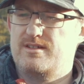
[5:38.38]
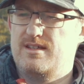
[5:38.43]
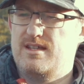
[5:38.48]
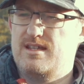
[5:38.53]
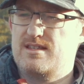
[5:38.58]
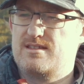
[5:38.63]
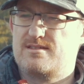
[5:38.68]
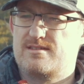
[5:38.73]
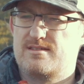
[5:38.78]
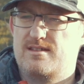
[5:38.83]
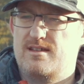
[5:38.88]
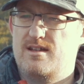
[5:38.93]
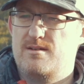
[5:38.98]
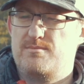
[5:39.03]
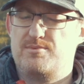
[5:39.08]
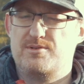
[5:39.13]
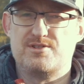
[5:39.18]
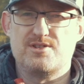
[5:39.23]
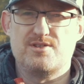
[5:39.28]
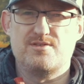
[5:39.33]
is
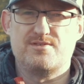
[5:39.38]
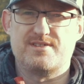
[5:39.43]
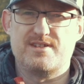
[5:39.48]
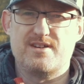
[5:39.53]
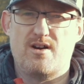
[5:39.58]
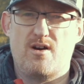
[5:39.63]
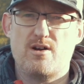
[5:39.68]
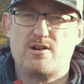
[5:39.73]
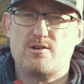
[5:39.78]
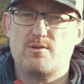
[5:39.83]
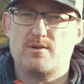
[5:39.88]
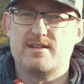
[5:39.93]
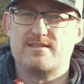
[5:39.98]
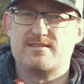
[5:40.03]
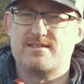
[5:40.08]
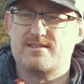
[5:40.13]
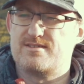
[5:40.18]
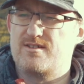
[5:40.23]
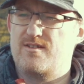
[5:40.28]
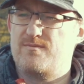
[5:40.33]
produced in high
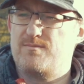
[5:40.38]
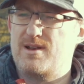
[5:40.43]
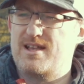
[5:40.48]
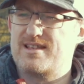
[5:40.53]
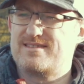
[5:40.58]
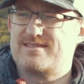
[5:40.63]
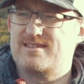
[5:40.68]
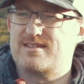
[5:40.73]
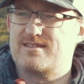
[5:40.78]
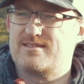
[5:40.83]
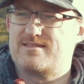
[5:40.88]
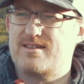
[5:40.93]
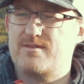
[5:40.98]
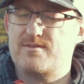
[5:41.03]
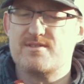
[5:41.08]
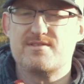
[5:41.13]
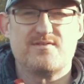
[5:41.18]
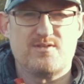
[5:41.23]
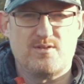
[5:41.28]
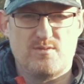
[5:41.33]
quality soft plastic, so
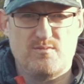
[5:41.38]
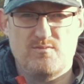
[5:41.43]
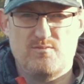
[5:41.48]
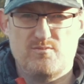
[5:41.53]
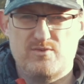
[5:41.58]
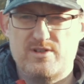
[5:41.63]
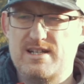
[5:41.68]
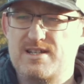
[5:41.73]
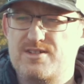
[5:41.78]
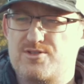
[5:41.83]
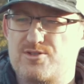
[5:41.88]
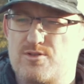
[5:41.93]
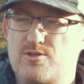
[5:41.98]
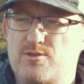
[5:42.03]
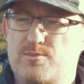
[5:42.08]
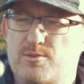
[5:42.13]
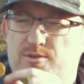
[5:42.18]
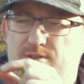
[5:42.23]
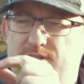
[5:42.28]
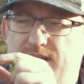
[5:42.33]
it's really
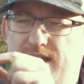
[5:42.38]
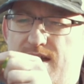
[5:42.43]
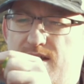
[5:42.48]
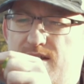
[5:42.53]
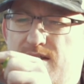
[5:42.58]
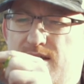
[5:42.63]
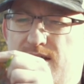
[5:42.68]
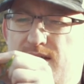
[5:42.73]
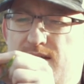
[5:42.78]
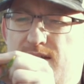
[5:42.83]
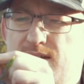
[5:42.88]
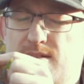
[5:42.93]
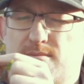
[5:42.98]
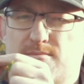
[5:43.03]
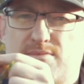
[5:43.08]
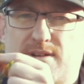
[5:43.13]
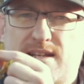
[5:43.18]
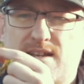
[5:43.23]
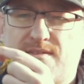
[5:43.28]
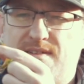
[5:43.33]
durable. You get
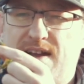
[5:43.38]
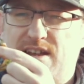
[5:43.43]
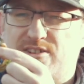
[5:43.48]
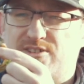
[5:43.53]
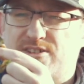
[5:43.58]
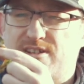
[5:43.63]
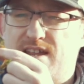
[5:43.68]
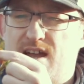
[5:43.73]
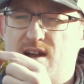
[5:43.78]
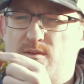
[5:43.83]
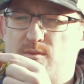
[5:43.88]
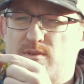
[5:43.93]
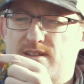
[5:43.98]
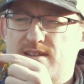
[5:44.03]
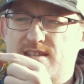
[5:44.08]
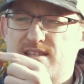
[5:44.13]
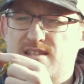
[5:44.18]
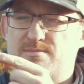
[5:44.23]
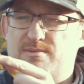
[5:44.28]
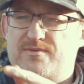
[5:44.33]
plenty of action out of one of
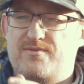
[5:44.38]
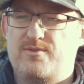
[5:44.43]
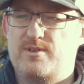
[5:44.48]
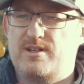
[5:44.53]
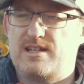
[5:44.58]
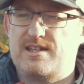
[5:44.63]
these before it